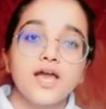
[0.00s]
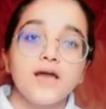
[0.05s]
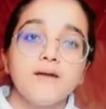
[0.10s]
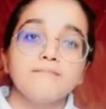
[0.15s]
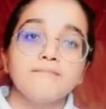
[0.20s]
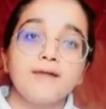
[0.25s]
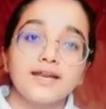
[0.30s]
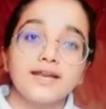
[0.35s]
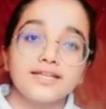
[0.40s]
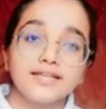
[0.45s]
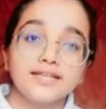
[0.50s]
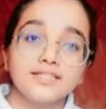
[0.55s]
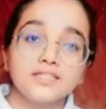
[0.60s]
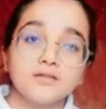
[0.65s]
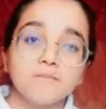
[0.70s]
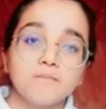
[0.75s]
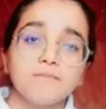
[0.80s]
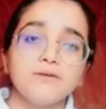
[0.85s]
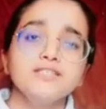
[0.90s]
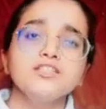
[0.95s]

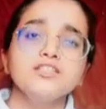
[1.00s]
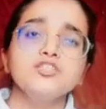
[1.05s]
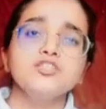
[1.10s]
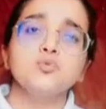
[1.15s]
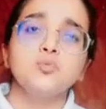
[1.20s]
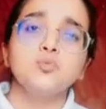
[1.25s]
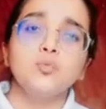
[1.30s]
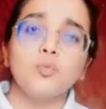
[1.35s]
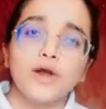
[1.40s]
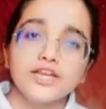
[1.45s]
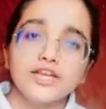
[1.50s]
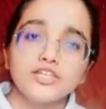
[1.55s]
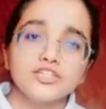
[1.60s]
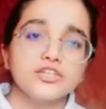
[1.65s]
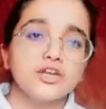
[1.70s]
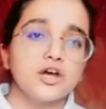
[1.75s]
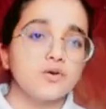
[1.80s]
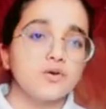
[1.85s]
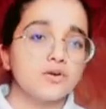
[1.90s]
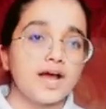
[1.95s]
mandated by
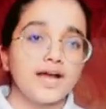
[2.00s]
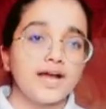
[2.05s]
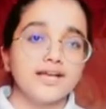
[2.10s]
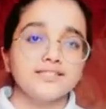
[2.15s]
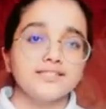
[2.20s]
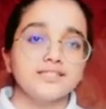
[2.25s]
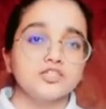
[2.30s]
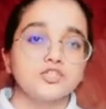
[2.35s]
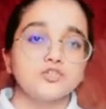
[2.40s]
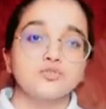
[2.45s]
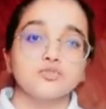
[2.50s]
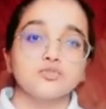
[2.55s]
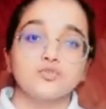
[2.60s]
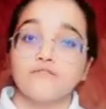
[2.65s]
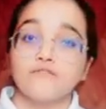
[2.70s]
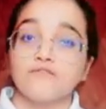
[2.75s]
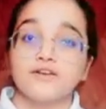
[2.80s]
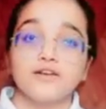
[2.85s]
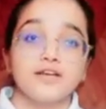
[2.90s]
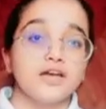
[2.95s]
situation arising due to
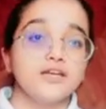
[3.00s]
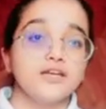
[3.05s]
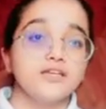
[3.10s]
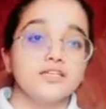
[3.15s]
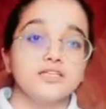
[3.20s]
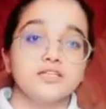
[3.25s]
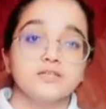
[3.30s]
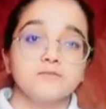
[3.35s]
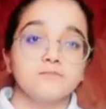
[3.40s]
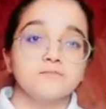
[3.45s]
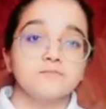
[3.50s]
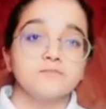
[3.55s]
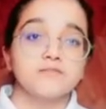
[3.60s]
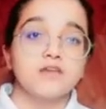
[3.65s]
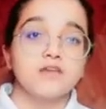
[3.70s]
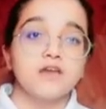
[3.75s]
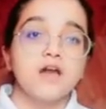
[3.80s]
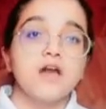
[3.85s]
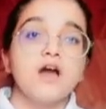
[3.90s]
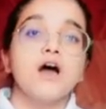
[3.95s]
COVID-19.
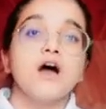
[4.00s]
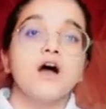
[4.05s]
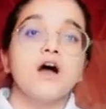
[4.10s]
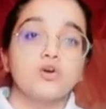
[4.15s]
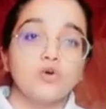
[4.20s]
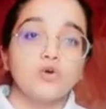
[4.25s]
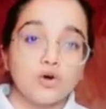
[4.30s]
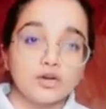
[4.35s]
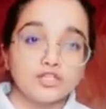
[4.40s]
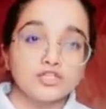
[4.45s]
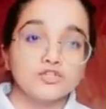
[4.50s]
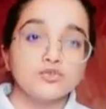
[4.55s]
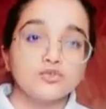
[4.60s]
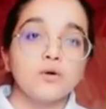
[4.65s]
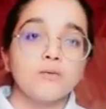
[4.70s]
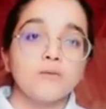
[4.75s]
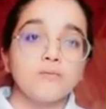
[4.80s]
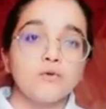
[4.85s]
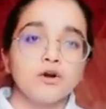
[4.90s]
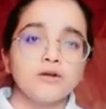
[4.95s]
According to a
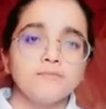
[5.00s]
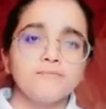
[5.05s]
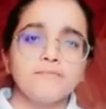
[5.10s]
report by